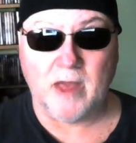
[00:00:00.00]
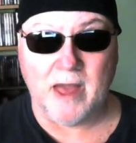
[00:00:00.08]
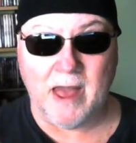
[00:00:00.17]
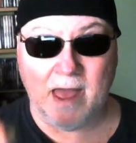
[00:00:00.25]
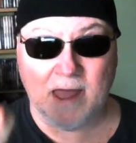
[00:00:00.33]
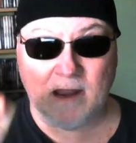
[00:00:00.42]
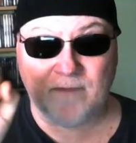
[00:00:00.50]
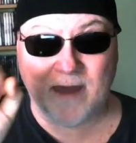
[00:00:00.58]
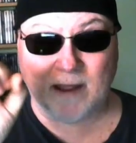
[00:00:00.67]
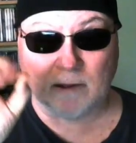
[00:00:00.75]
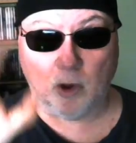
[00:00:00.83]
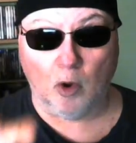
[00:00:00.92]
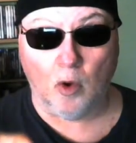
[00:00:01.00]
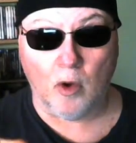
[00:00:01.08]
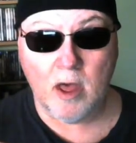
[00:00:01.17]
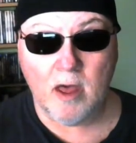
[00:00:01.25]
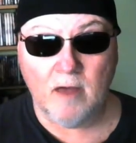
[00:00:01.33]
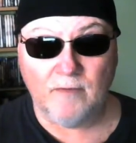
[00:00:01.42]
and if that little
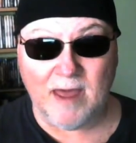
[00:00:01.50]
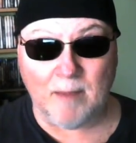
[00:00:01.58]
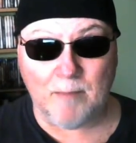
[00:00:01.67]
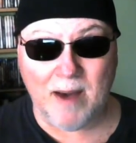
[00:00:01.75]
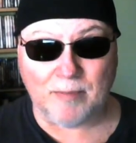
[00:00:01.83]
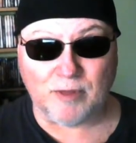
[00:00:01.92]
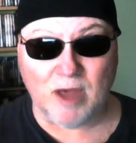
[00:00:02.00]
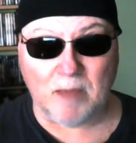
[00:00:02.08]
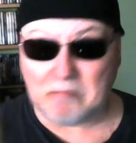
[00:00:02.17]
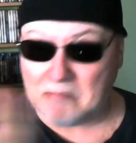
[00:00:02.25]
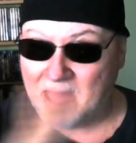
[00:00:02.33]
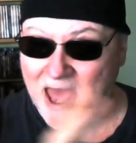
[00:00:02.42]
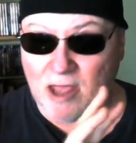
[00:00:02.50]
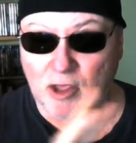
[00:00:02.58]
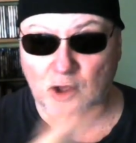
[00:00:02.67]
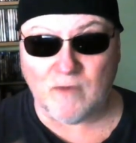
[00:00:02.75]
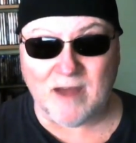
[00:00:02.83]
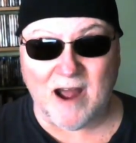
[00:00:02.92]
thing pops up hey
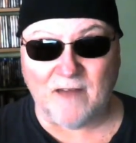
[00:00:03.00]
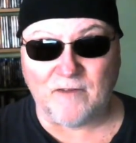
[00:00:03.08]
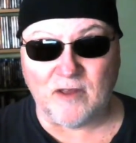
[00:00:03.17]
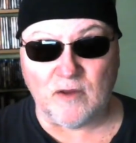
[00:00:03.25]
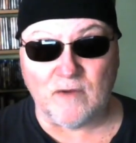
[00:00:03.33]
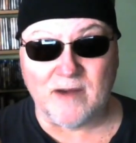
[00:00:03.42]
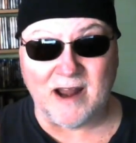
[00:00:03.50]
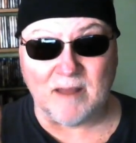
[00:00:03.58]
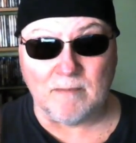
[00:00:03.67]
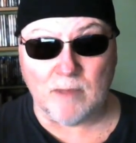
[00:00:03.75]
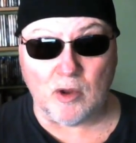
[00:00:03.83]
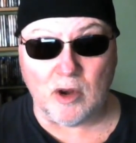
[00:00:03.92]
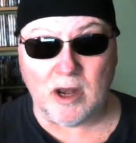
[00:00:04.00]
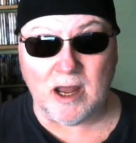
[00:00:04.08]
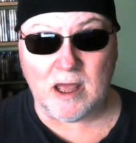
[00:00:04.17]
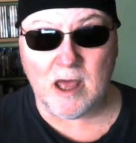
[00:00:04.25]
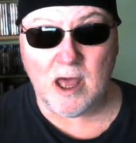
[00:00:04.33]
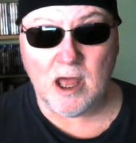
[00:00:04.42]
you've got the you have got
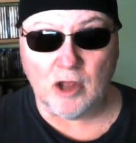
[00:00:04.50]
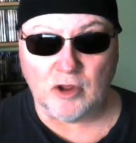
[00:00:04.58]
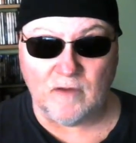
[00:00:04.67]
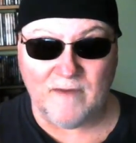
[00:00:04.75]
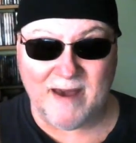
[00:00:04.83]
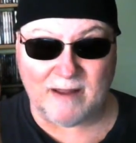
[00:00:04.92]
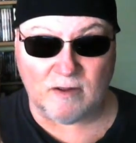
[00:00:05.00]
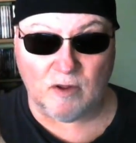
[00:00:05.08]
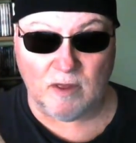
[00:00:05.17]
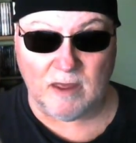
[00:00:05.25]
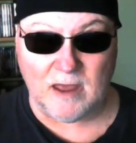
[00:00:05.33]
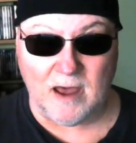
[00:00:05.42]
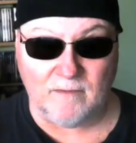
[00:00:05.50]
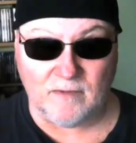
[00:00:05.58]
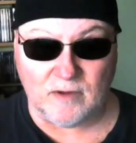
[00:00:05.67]
immunity to the vet to the uh,